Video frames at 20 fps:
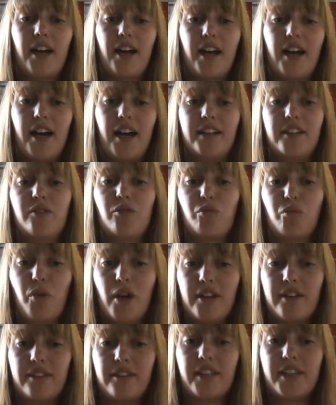And
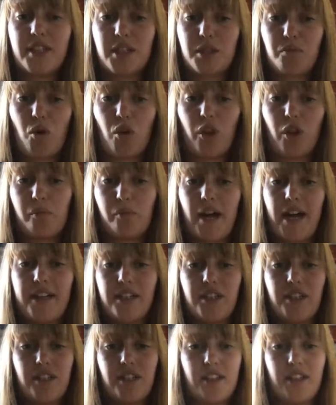with these smaller
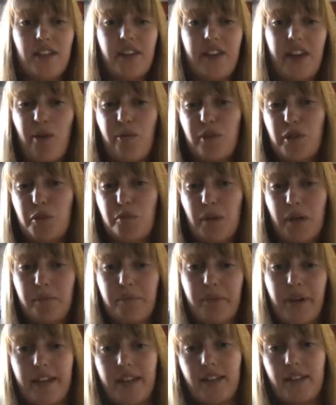batches that you get with
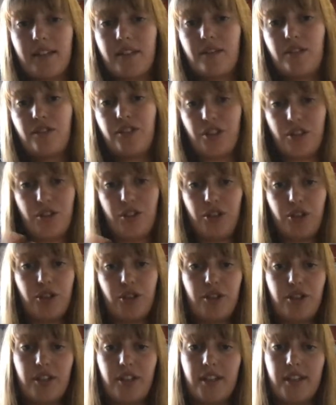Springbank, just due
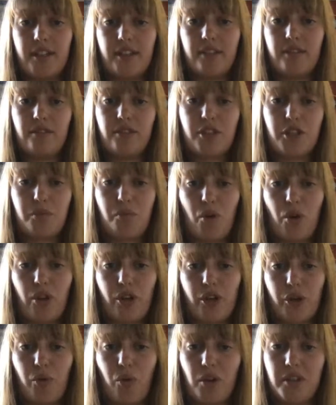to the smaller
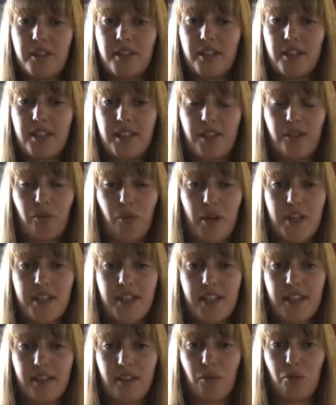quantity of
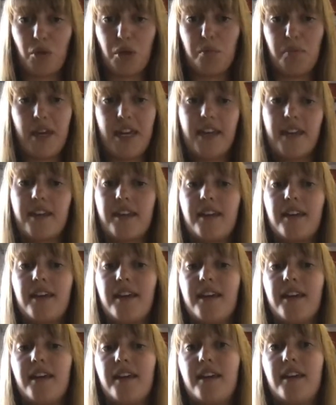whiskey that we make,
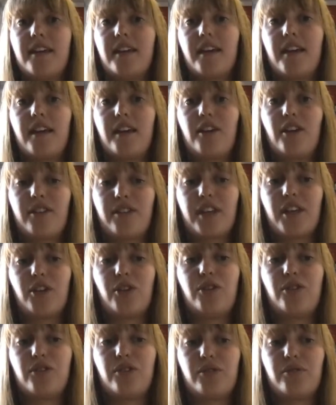yeah, I think
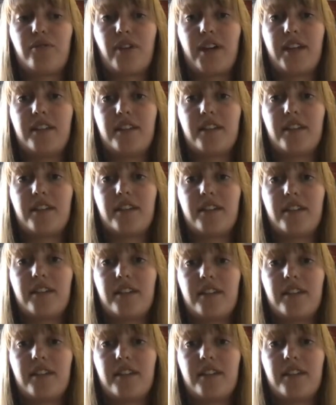you do find it,